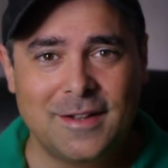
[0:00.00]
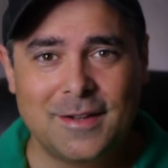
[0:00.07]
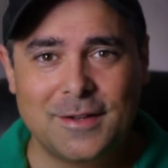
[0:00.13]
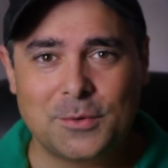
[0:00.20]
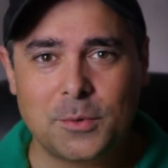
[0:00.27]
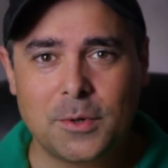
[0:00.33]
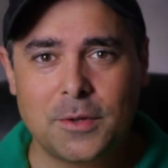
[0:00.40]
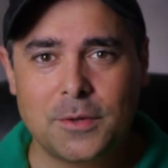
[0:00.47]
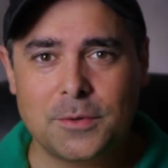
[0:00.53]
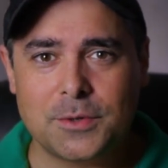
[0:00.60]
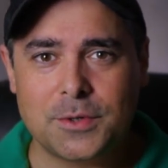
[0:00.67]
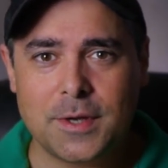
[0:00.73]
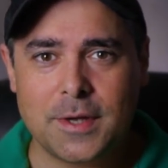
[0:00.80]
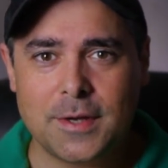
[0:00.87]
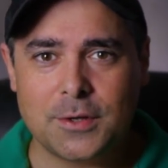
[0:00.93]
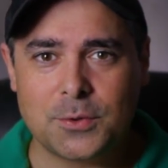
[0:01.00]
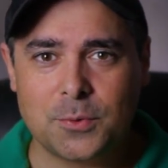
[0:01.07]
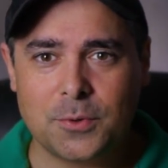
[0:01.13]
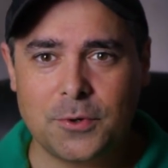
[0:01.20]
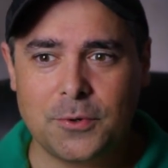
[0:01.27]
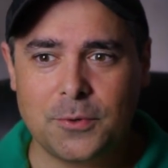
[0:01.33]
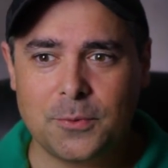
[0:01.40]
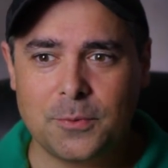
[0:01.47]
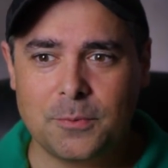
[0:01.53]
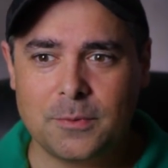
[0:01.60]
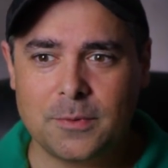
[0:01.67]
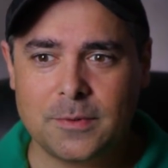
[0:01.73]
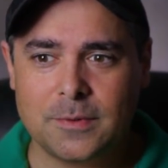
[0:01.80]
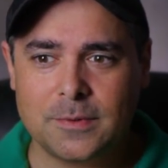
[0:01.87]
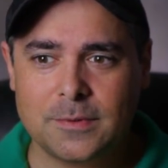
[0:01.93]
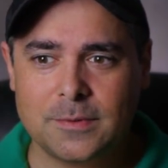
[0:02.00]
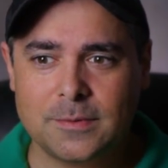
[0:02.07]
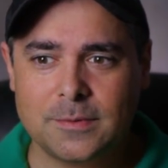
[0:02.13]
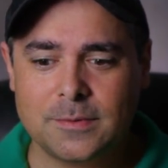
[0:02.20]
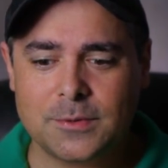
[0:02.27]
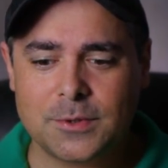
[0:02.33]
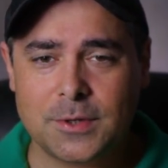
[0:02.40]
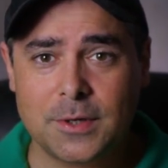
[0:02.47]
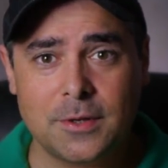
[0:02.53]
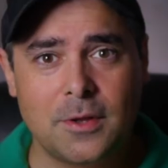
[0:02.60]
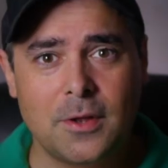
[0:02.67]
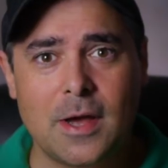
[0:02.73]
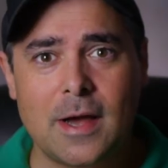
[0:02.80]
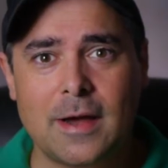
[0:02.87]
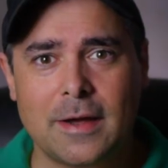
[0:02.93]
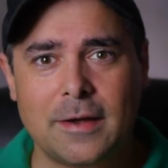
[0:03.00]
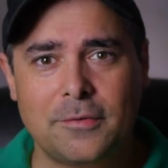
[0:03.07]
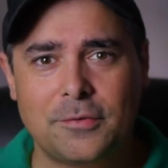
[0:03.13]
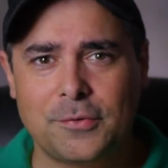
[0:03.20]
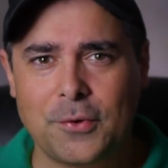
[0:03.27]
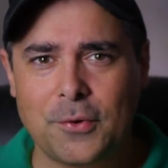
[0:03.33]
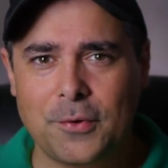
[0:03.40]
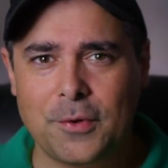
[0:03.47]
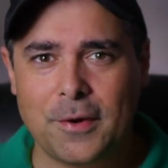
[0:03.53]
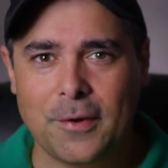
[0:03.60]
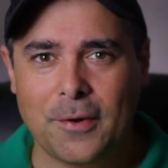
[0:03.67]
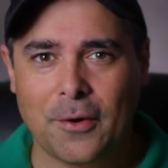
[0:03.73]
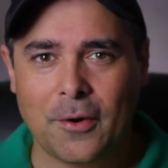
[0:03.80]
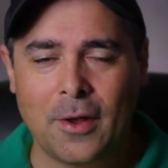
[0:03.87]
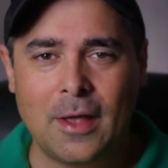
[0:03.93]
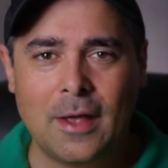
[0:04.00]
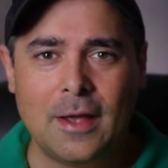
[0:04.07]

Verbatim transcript: It's one of those days where you still alive, still here.